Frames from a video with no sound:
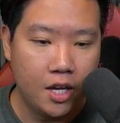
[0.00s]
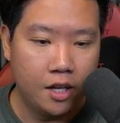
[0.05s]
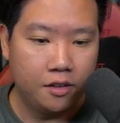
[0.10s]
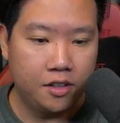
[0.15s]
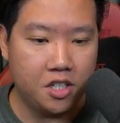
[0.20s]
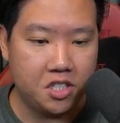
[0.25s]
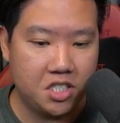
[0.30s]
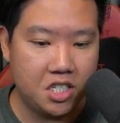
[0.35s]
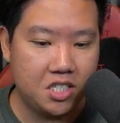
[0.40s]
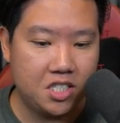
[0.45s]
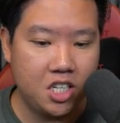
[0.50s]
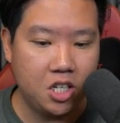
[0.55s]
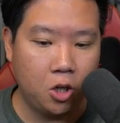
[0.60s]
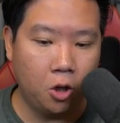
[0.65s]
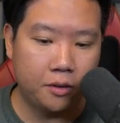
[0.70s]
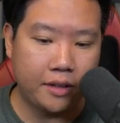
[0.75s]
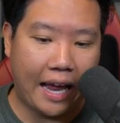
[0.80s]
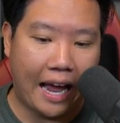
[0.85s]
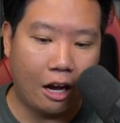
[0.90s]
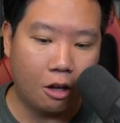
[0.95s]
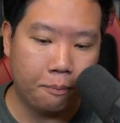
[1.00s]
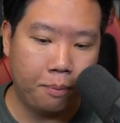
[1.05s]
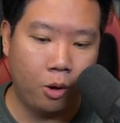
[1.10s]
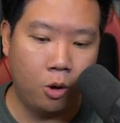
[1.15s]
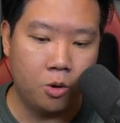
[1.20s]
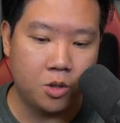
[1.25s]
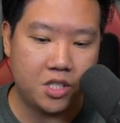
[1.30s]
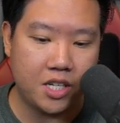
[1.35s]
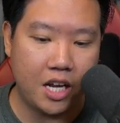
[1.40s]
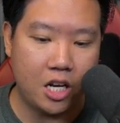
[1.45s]
There's this thing called
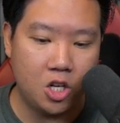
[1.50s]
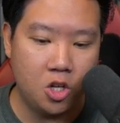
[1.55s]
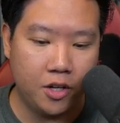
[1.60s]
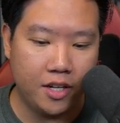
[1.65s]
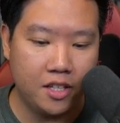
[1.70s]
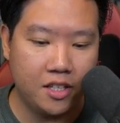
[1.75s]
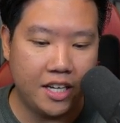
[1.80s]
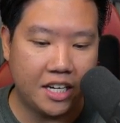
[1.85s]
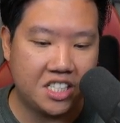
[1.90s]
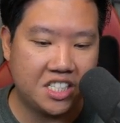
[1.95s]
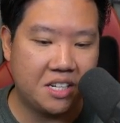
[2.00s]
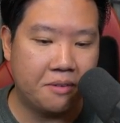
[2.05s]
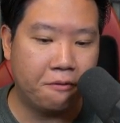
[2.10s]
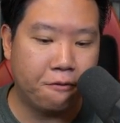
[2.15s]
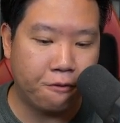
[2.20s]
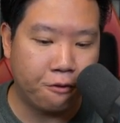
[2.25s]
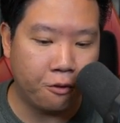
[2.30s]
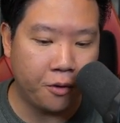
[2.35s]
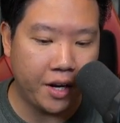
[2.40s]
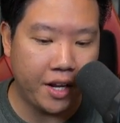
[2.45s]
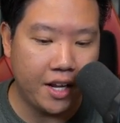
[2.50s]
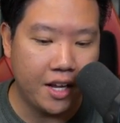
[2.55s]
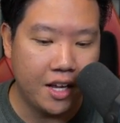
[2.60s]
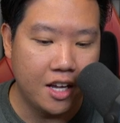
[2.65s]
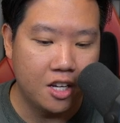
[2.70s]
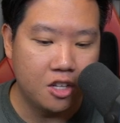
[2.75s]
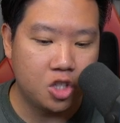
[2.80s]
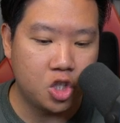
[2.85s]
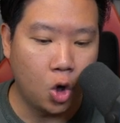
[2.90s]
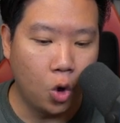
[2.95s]
Outpost, and you can get some free
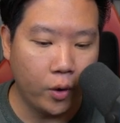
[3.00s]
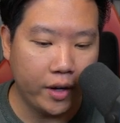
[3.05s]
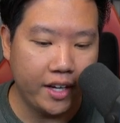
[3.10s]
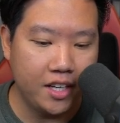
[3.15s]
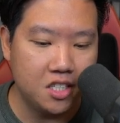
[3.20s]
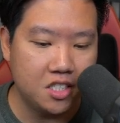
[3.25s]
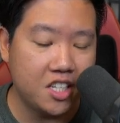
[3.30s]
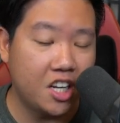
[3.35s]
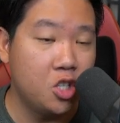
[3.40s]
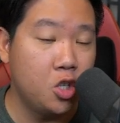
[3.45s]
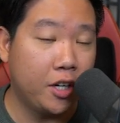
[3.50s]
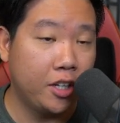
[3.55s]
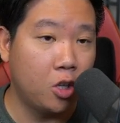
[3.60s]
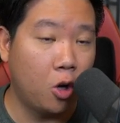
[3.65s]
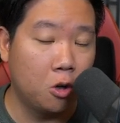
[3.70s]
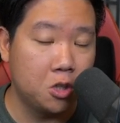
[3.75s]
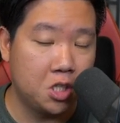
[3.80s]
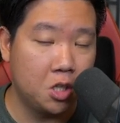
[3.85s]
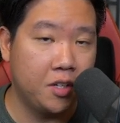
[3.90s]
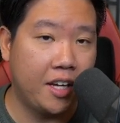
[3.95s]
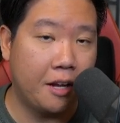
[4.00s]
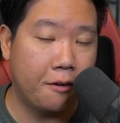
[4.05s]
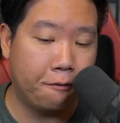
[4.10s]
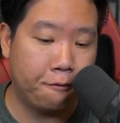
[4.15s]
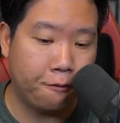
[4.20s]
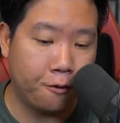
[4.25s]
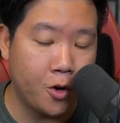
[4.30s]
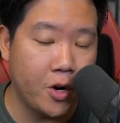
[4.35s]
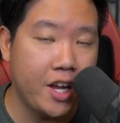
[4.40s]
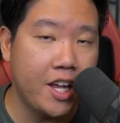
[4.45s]
tokens, and you can also get
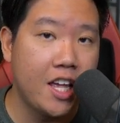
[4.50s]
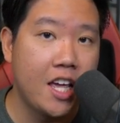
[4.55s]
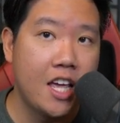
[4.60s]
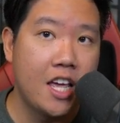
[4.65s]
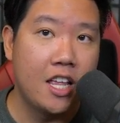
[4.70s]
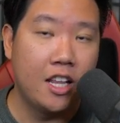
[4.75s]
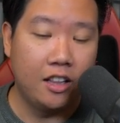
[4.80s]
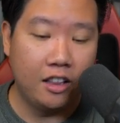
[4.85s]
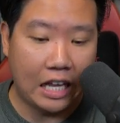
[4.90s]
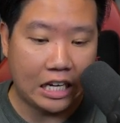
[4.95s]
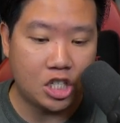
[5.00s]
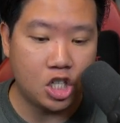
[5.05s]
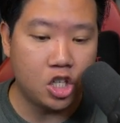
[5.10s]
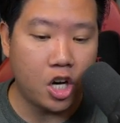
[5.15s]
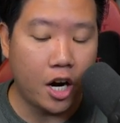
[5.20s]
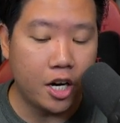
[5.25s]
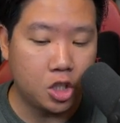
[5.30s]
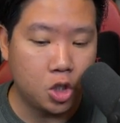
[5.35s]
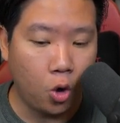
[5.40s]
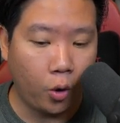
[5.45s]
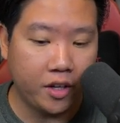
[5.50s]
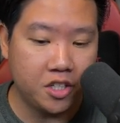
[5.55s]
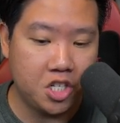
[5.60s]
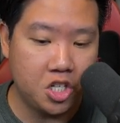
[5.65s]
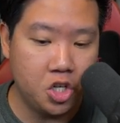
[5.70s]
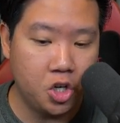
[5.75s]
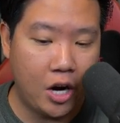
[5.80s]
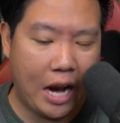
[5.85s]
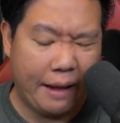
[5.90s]
free legendary tokens in here.